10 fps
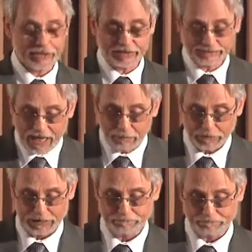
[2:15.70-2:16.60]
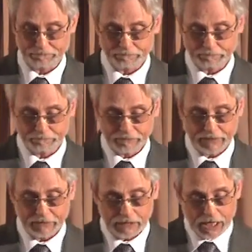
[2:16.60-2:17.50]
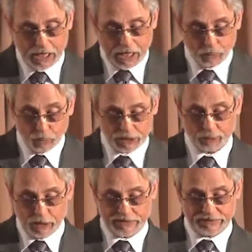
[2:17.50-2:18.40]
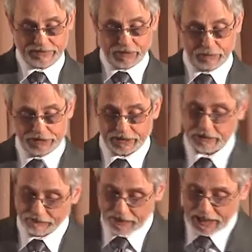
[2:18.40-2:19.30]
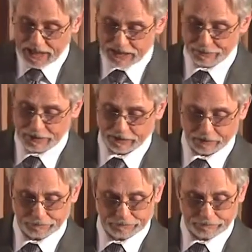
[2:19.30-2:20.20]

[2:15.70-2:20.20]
and the family, which was the subject of the last speaker.